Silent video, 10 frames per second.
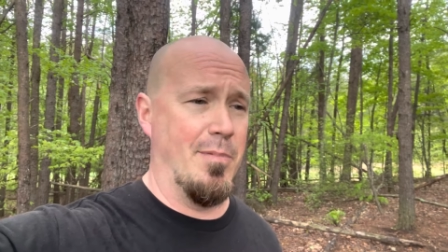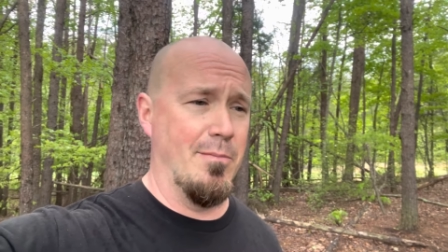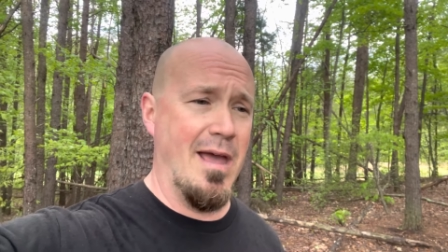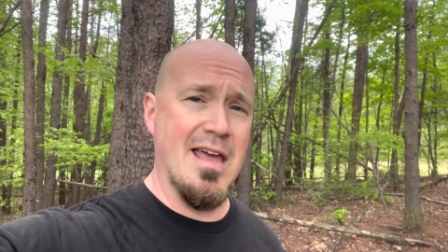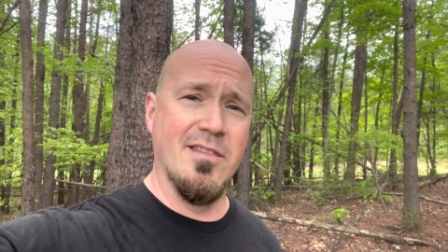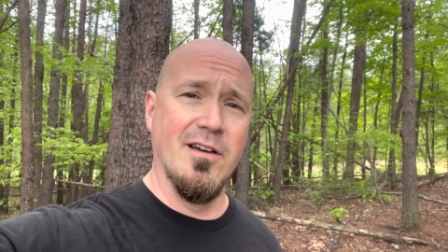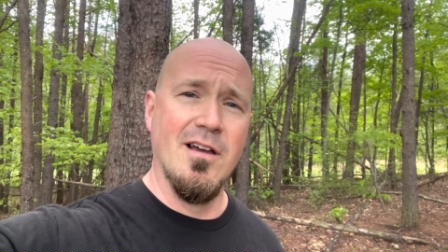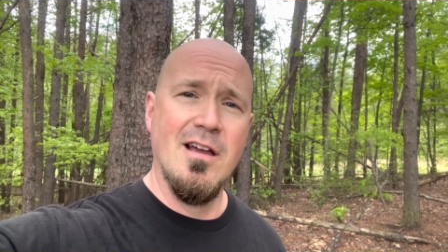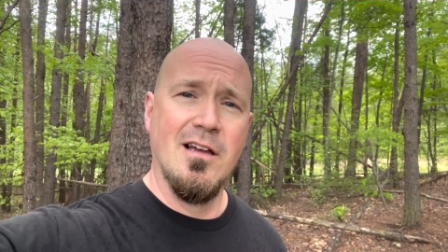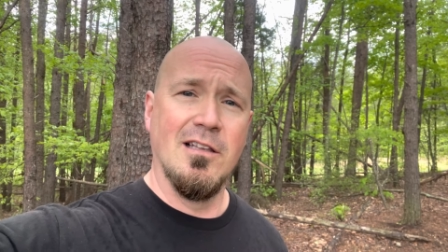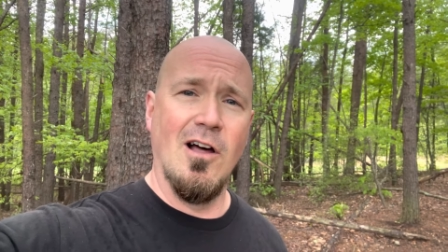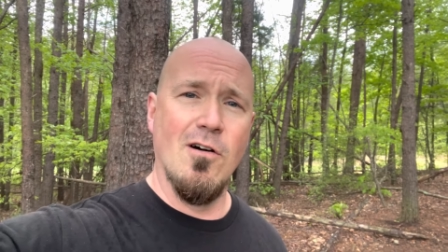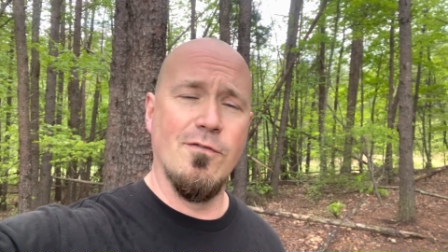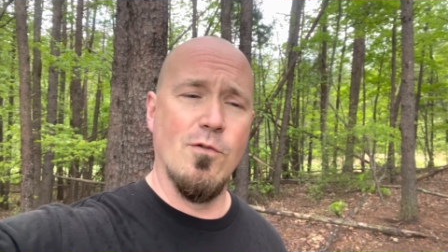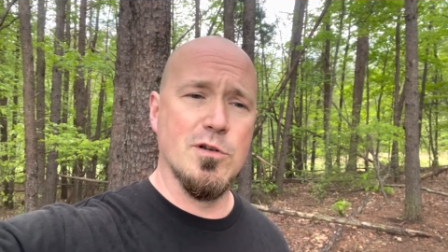And, man, and the law
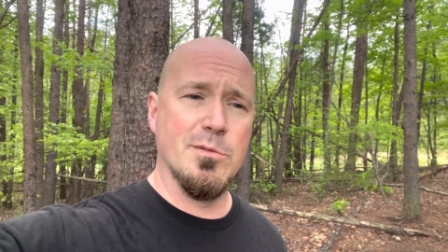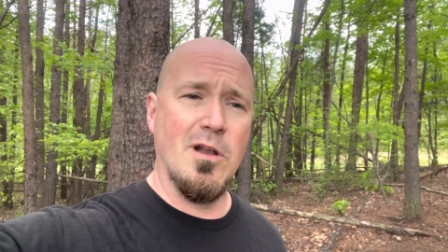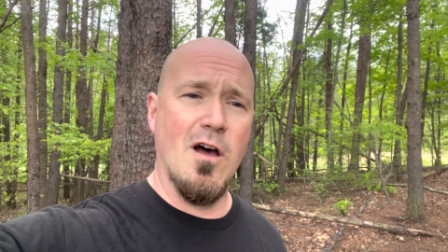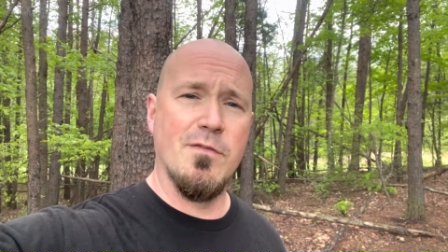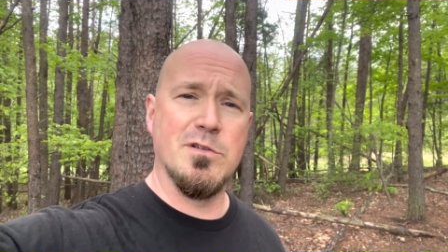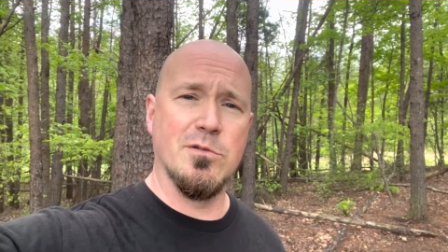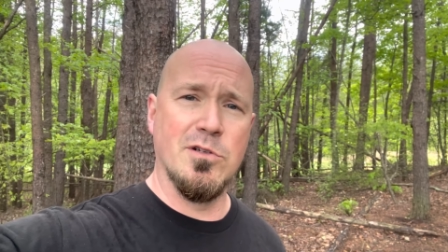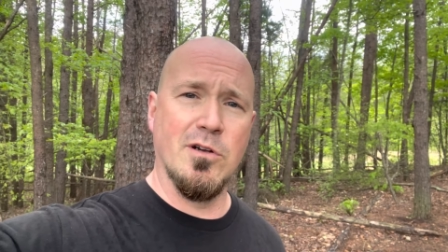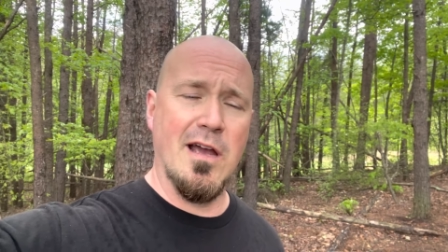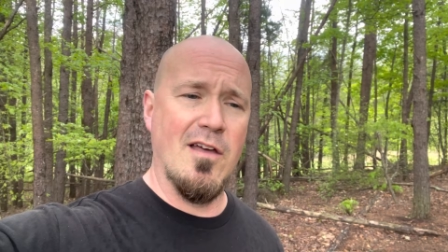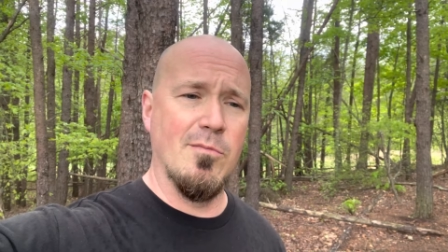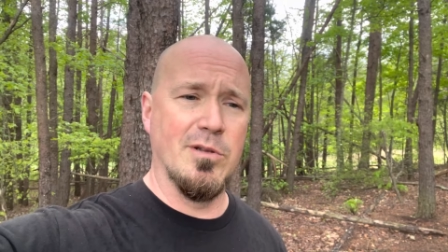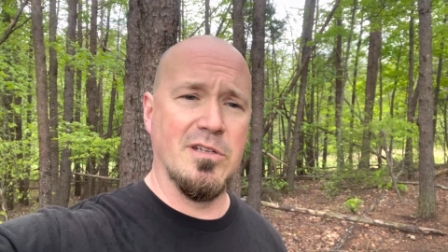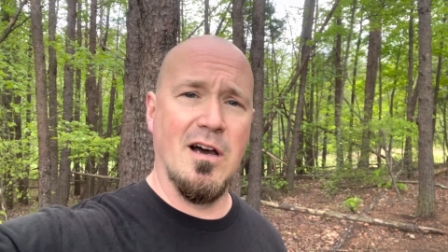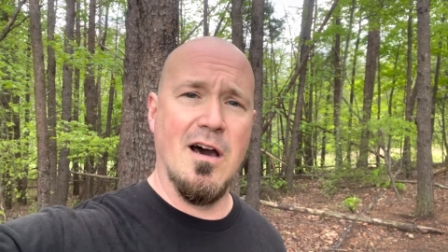enforcement officer took out the
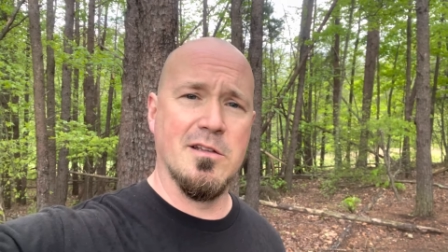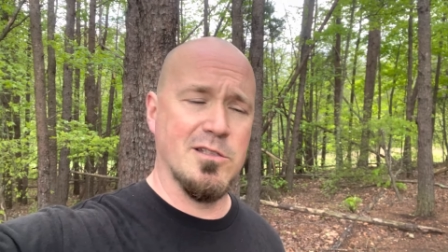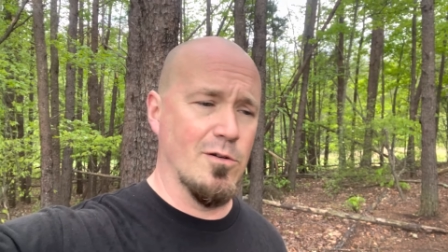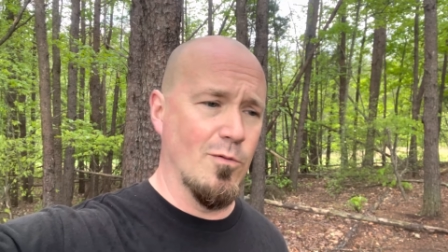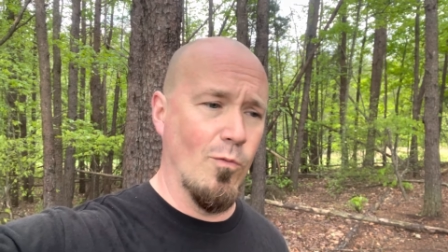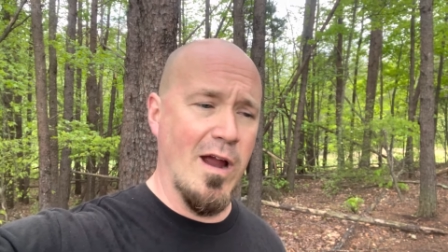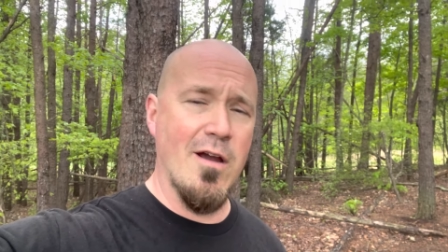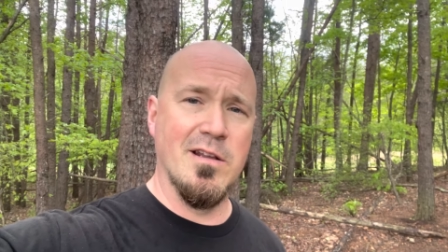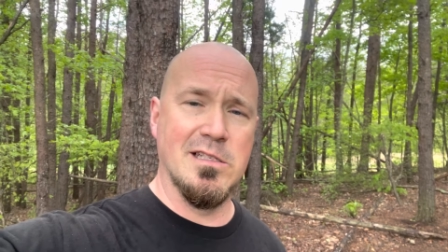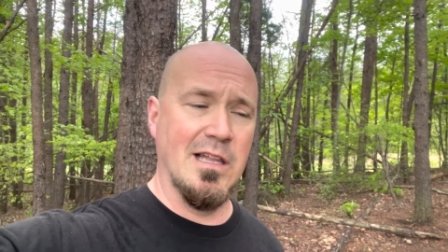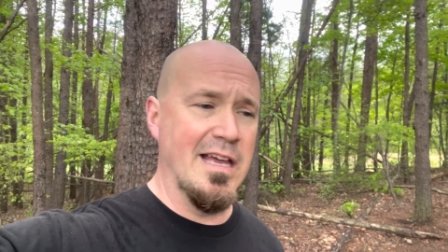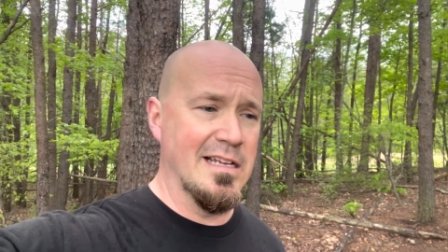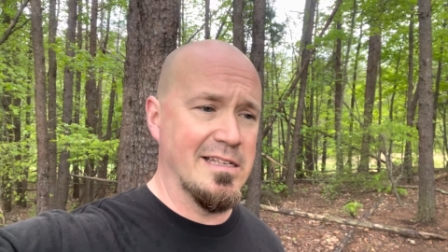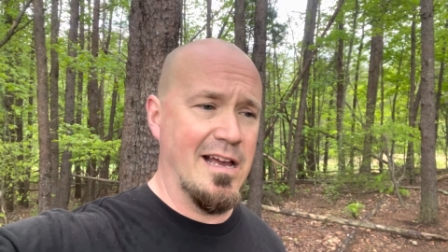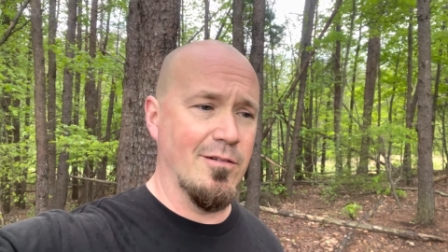baton and started wearing his
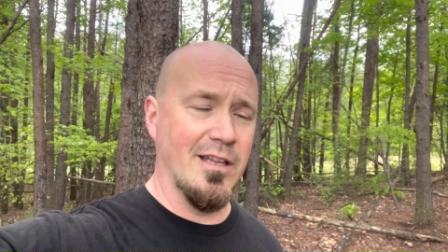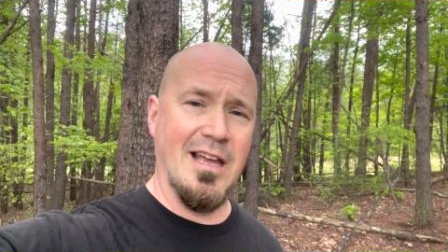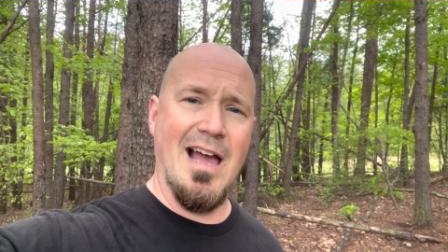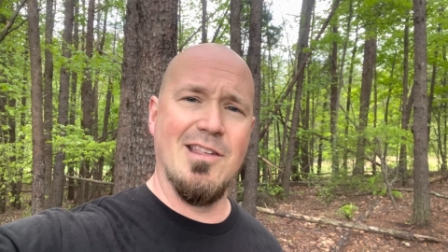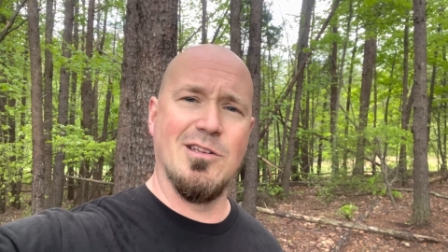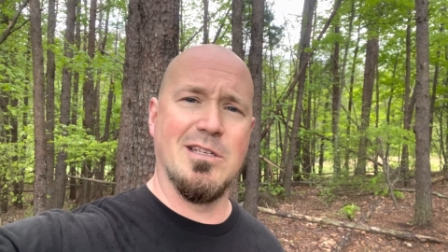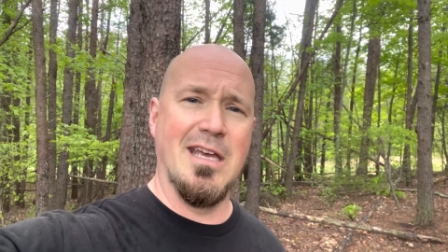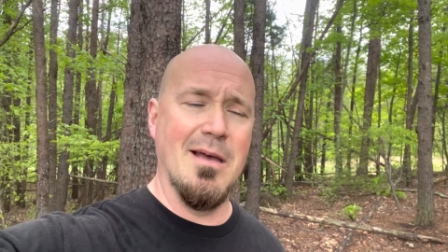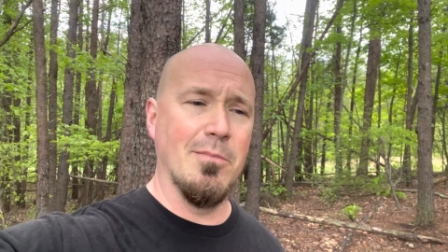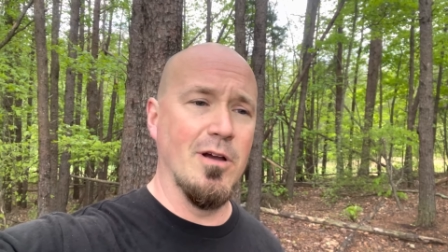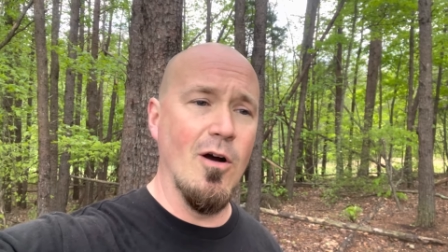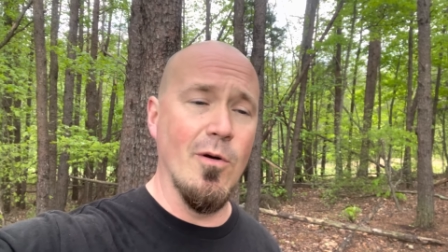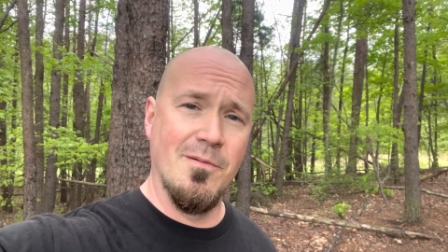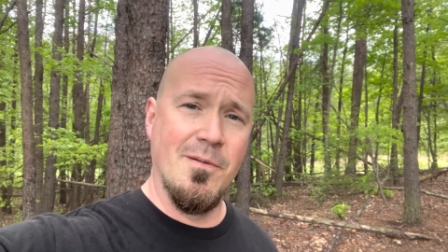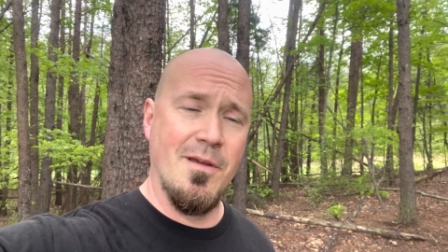legs out, and the guy just kept going.